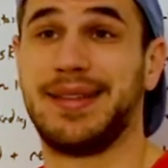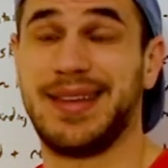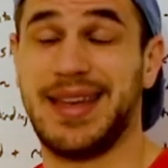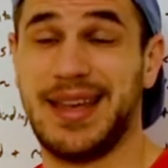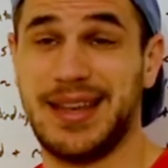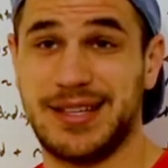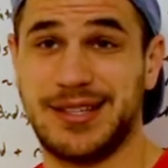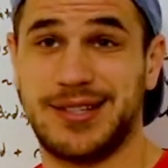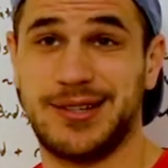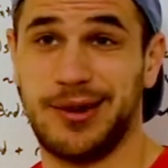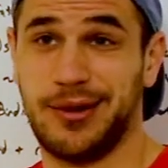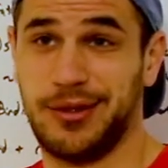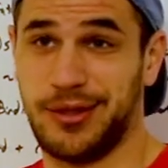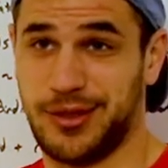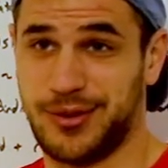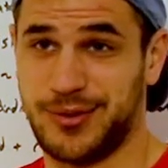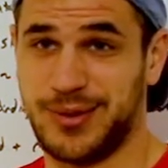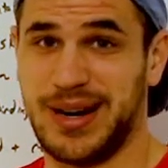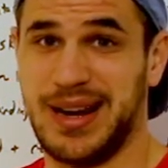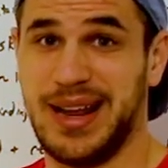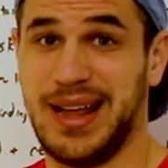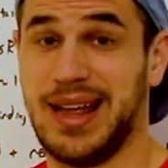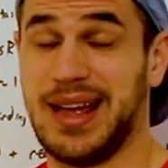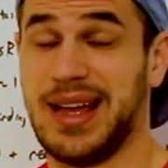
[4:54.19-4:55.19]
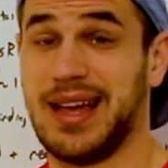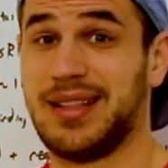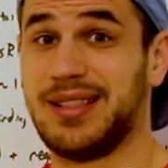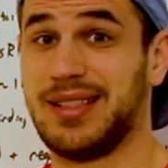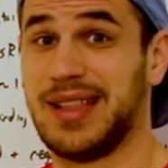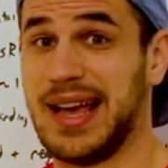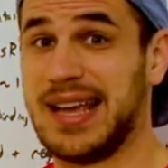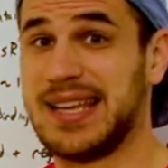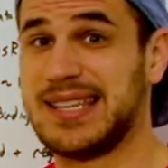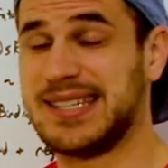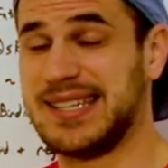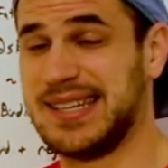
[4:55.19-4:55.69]
histone 3
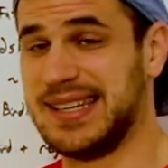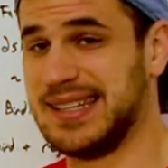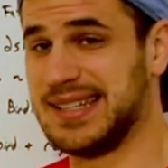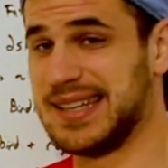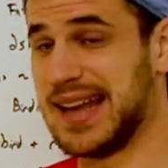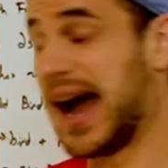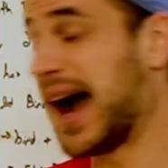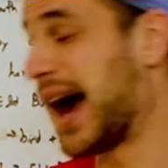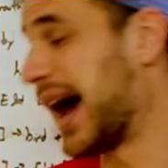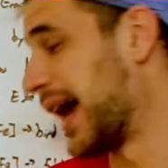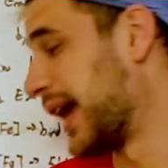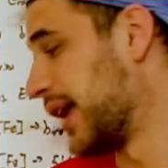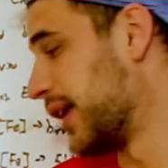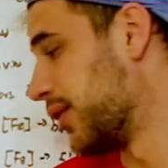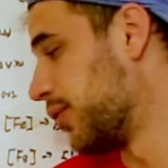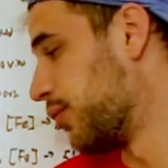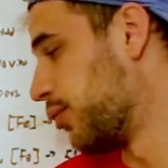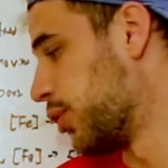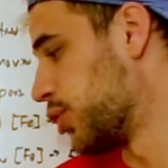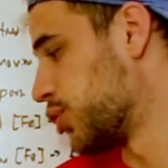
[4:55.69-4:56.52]
lysine 9,